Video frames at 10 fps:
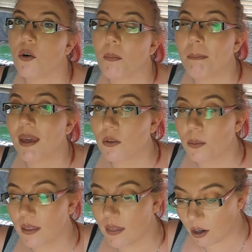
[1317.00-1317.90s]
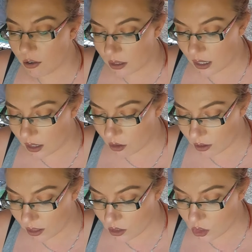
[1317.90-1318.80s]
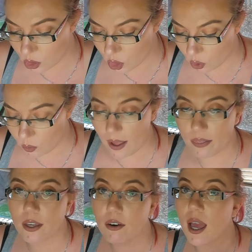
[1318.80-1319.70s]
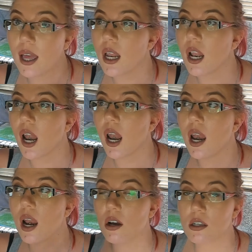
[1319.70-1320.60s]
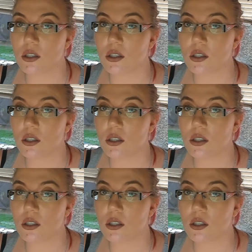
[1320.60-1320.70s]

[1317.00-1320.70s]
methyl methacrylate acrylics do. And there are lots